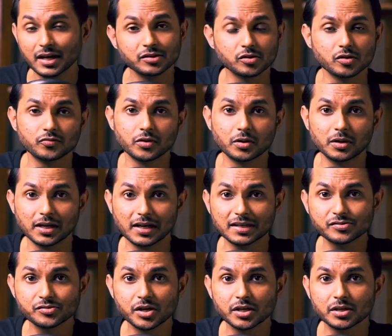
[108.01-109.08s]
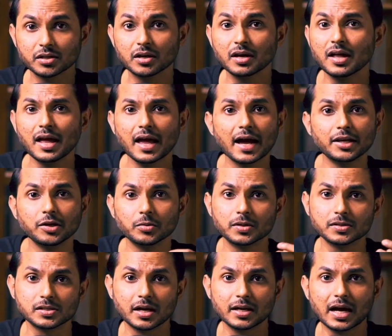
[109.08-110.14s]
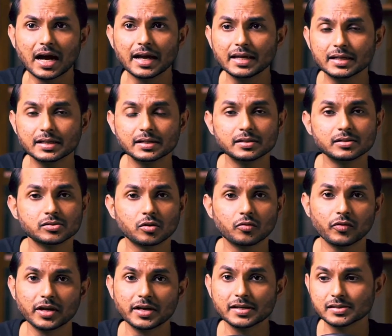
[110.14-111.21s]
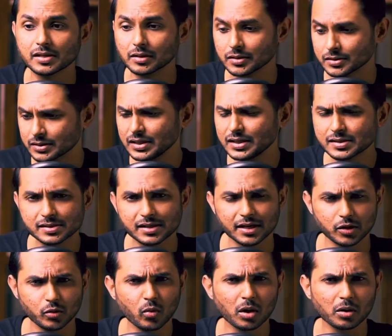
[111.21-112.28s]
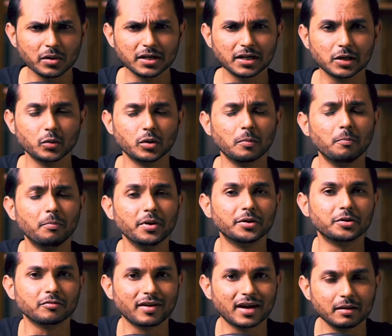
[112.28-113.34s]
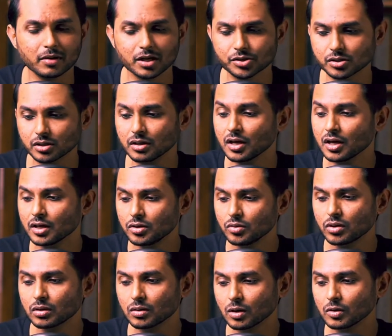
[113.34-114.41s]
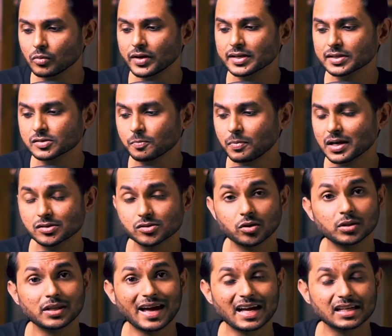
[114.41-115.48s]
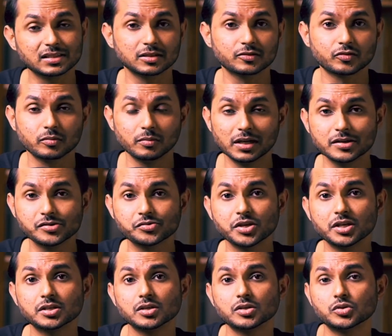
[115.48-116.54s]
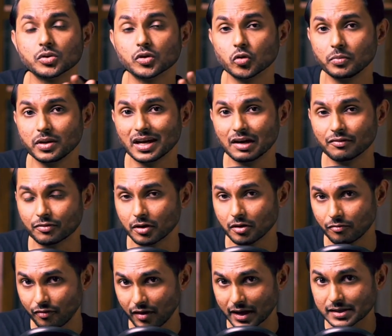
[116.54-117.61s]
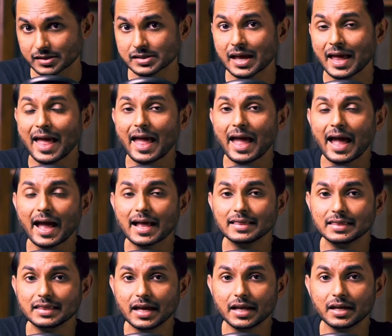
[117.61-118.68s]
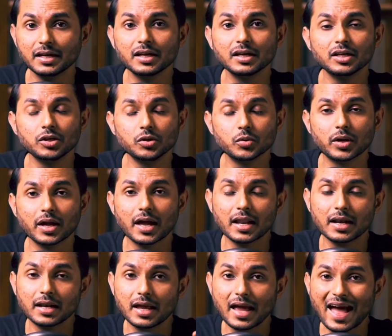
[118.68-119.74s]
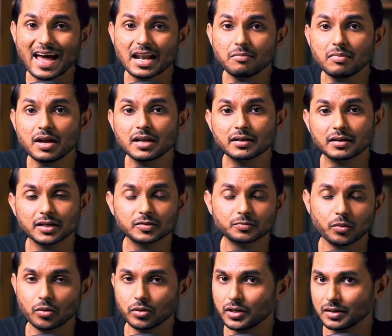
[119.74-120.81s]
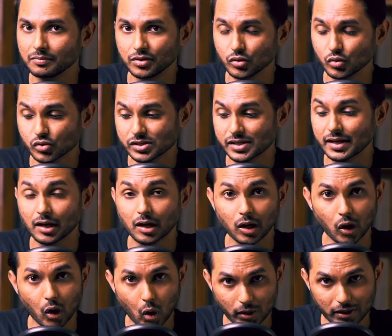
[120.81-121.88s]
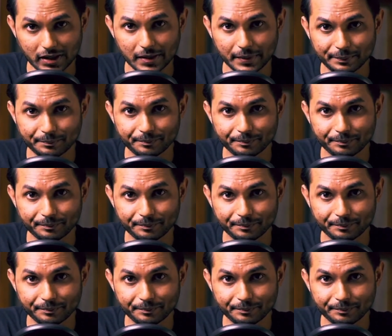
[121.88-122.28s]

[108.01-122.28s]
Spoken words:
So if you're an illustrator and you design icons or various other scenes and you want to include a bit of animation, you can always pass on the assets from Illustrator to Adobe After Effects, and then you can animate and export them using Lottie.